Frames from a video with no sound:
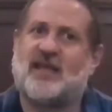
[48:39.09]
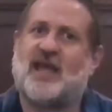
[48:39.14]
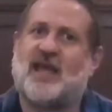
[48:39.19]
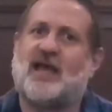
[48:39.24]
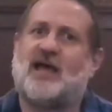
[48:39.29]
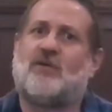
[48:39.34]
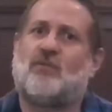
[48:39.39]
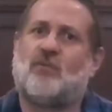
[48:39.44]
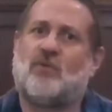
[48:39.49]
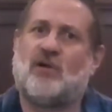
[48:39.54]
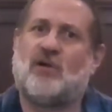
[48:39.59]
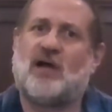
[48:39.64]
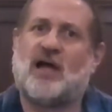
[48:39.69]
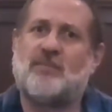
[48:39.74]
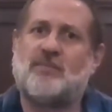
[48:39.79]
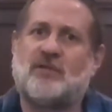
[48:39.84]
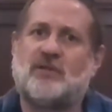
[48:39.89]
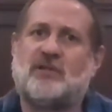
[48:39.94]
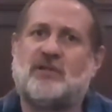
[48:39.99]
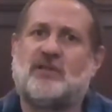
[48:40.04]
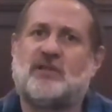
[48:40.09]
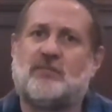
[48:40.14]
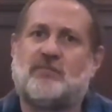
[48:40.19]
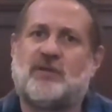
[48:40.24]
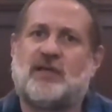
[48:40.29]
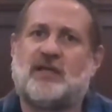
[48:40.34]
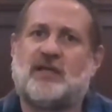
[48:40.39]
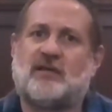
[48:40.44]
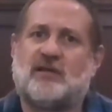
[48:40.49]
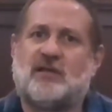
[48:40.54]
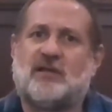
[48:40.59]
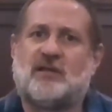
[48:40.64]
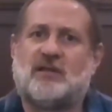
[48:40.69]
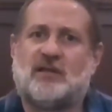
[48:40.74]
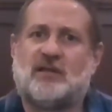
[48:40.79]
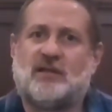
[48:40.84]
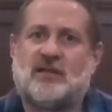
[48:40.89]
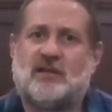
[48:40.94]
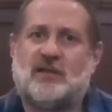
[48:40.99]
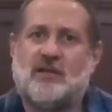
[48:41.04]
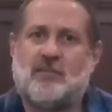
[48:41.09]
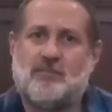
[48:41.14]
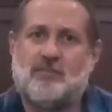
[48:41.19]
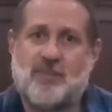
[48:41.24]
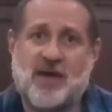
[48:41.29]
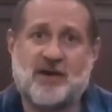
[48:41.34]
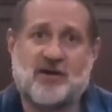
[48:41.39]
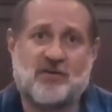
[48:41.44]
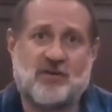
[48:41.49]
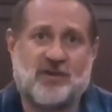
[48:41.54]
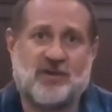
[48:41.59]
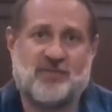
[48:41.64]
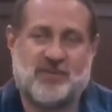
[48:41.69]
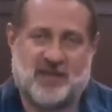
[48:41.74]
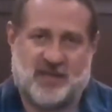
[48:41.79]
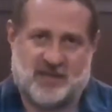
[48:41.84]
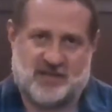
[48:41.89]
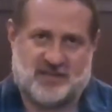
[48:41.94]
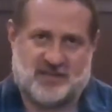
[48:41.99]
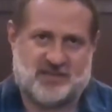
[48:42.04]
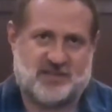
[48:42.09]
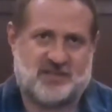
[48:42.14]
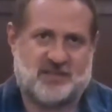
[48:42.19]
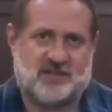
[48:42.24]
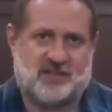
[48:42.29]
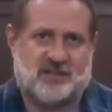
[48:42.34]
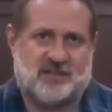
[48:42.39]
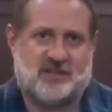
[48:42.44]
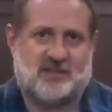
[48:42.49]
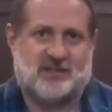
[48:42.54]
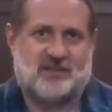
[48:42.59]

yeah, well, I'm a little bit better at this.